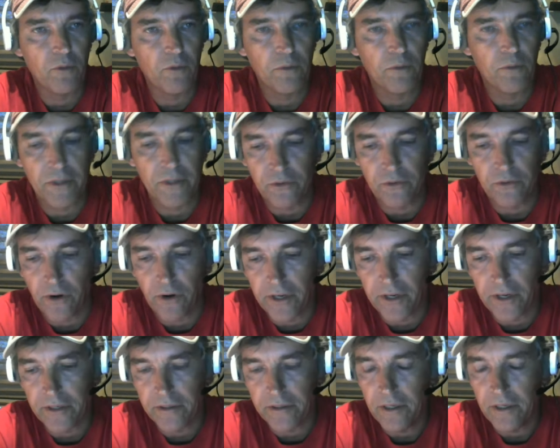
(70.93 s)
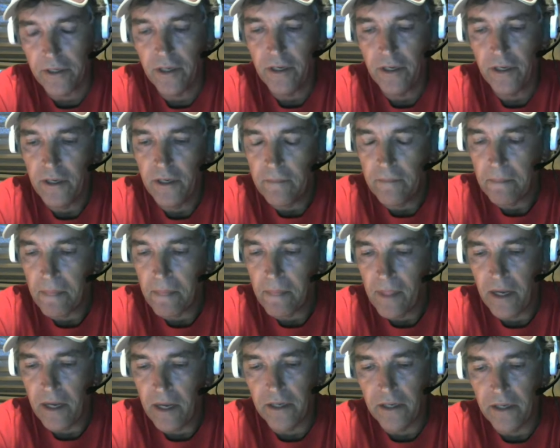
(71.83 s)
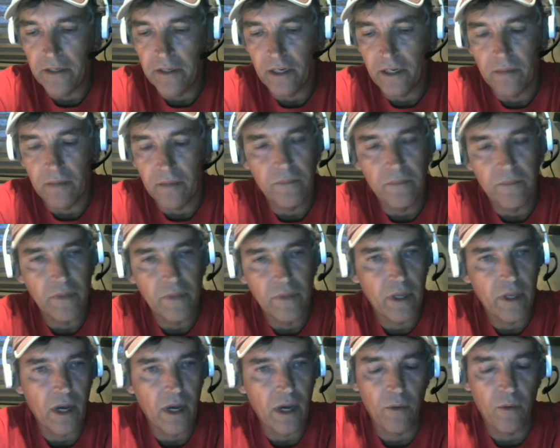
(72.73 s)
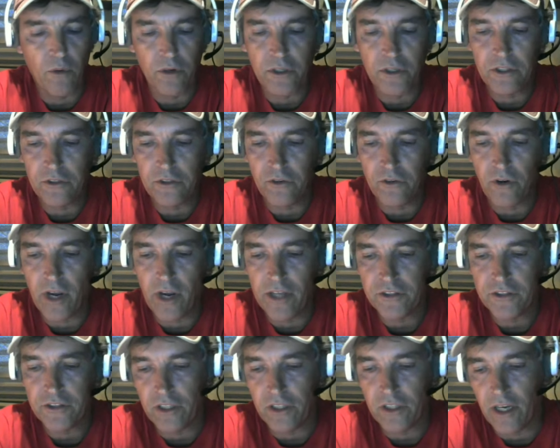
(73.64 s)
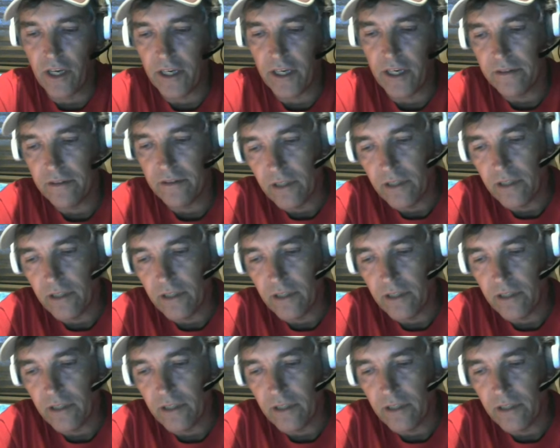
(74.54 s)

would be great. And I want to congratulate